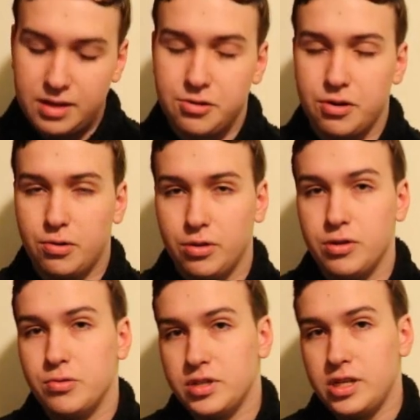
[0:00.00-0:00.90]
You can
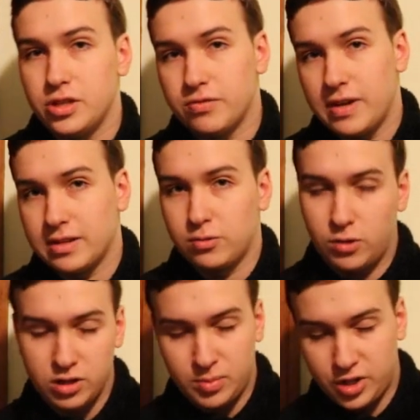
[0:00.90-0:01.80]
only use each effect
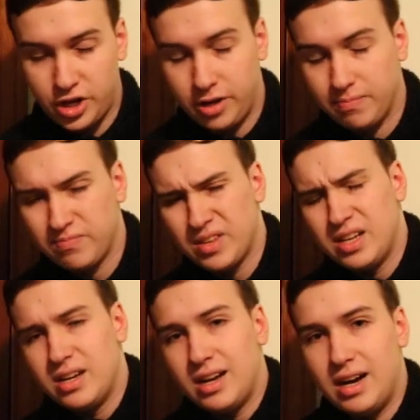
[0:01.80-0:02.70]
once per turn.
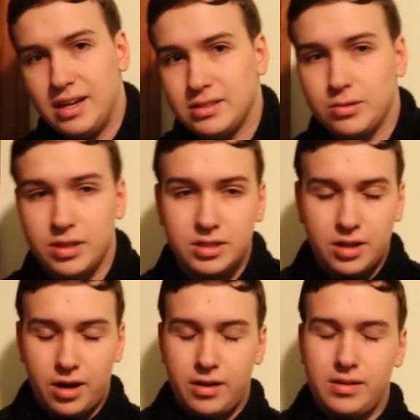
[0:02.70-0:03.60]
So this
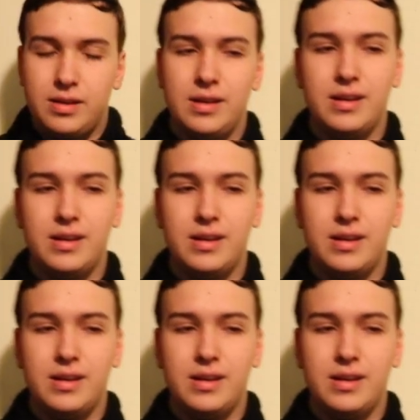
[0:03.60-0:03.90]
card,